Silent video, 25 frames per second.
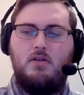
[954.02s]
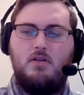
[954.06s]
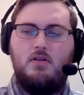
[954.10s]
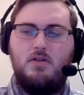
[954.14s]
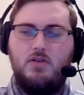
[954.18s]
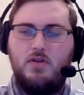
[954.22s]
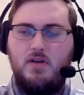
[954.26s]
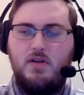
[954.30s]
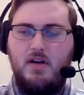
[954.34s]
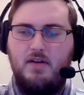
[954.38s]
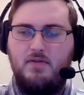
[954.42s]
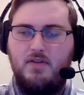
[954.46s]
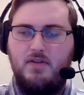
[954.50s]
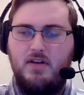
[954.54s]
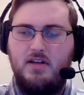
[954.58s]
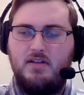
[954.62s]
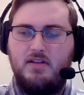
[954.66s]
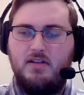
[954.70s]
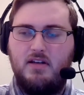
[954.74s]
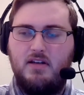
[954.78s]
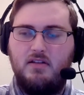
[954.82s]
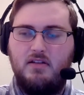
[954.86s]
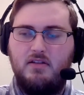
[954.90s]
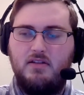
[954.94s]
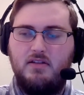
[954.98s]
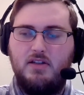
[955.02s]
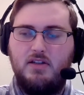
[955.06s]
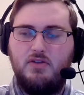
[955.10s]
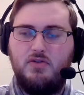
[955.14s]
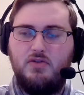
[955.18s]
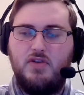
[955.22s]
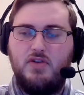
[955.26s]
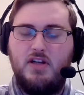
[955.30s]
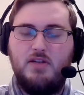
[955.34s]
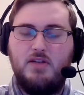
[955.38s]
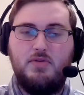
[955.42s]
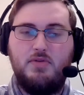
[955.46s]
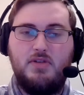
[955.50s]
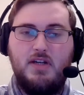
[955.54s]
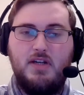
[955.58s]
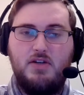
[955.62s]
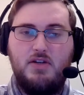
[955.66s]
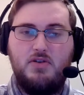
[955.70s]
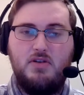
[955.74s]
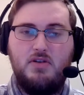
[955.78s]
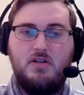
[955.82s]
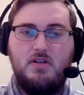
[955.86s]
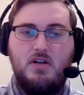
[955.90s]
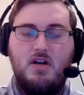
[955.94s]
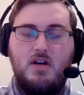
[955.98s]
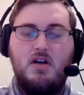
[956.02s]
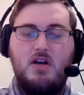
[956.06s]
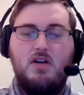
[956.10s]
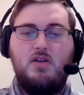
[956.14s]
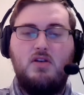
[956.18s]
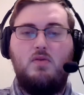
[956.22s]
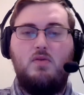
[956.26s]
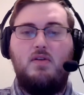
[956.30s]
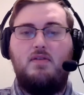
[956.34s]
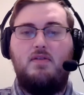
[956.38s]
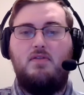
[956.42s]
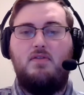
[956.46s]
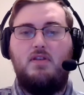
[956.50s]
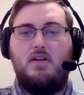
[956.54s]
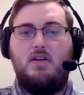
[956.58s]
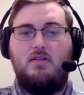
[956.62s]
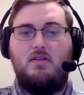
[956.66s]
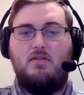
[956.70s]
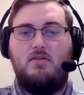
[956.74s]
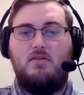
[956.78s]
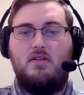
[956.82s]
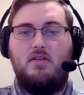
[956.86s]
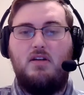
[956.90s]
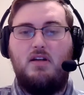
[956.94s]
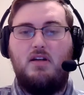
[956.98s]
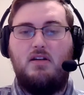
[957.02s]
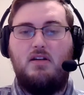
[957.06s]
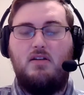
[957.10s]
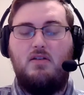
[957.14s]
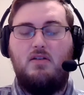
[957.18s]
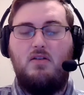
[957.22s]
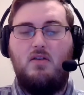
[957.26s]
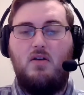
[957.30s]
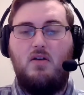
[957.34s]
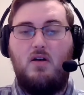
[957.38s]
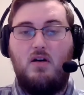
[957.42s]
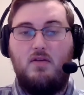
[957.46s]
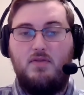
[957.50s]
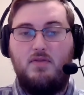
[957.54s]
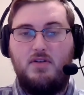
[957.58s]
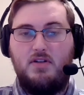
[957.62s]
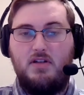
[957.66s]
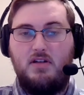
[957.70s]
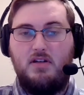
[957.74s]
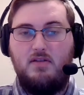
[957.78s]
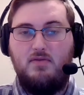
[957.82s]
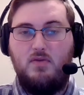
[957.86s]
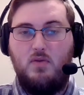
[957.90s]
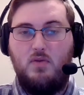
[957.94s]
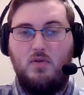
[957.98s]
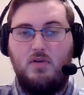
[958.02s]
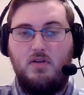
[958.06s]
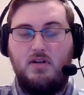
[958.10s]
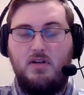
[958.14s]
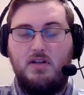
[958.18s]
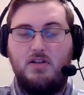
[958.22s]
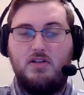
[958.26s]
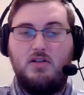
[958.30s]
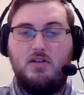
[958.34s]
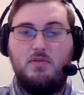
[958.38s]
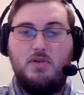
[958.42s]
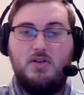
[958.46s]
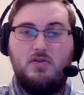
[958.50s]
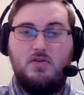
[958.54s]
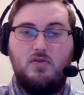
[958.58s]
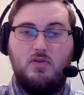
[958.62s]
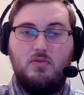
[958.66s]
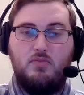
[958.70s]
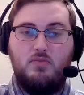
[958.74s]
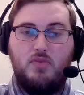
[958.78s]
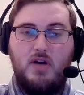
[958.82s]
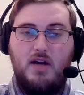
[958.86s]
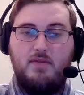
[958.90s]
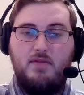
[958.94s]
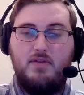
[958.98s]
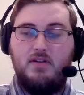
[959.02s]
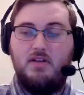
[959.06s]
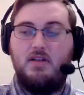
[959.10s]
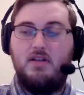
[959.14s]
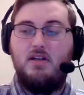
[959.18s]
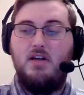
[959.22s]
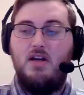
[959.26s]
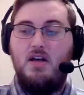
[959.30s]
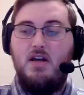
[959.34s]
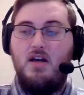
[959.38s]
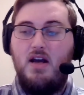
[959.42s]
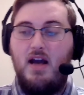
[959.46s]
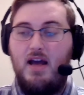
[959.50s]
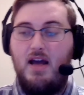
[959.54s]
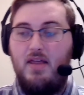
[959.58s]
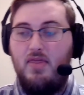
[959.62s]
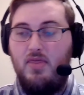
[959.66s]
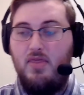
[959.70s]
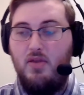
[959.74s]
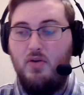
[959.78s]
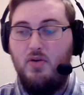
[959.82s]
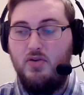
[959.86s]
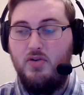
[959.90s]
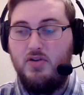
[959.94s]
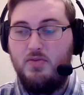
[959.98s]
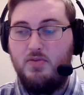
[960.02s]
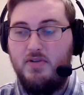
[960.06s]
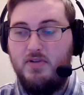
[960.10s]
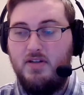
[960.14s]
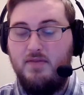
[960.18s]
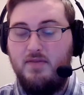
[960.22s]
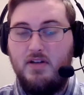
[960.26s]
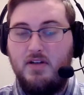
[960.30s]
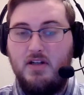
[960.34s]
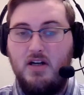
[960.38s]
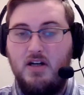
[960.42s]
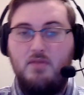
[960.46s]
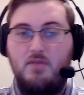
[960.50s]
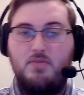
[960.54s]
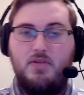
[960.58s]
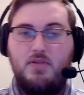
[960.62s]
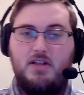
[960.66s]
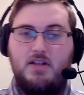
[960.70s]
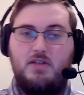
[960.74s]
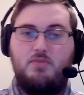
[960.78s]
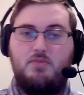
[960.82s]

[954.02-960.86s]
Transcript: So you have things like illegal transportation, you have things like harvesting of organs to be sold privately, and those specific companies